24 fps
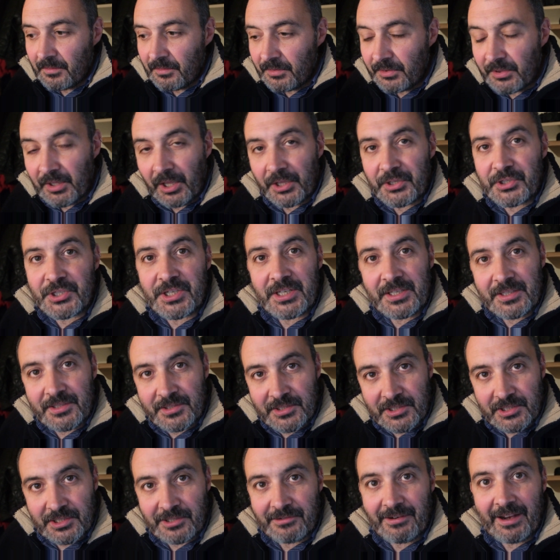nudging,
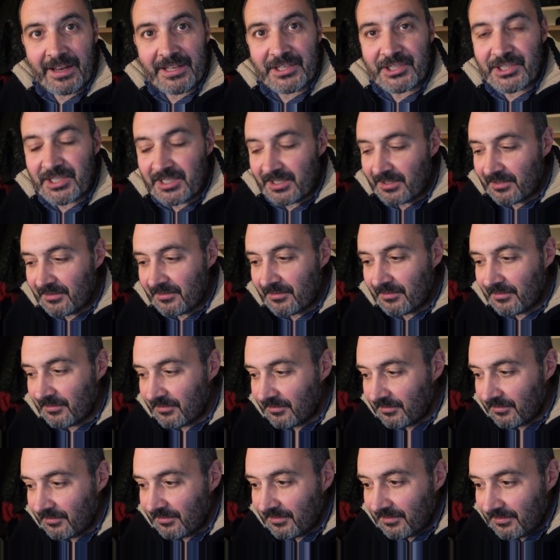scratching,
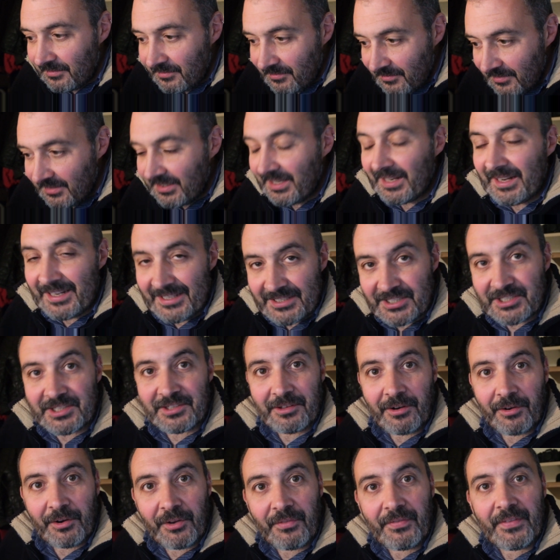getting
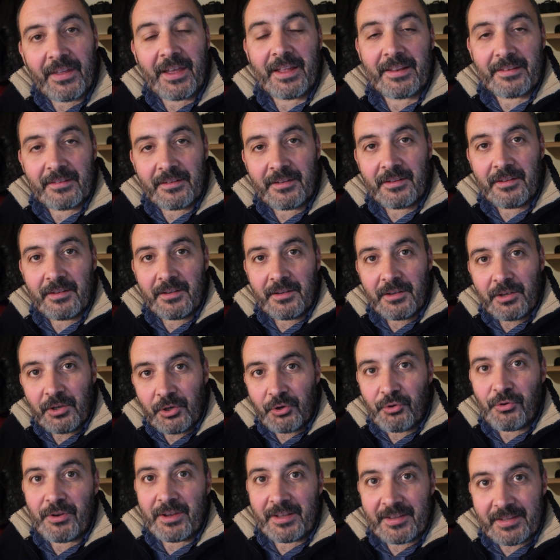started that
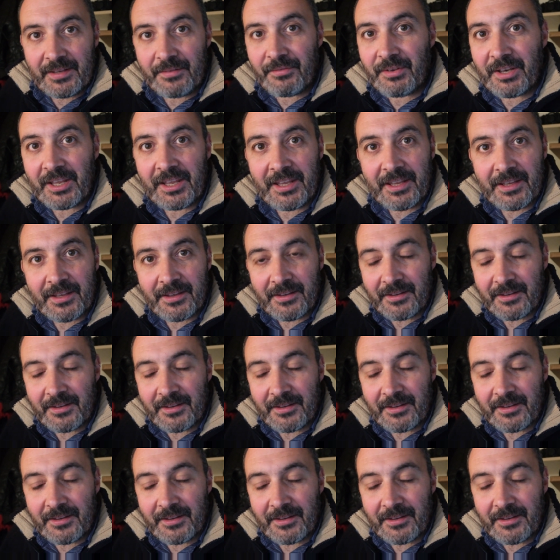creativity.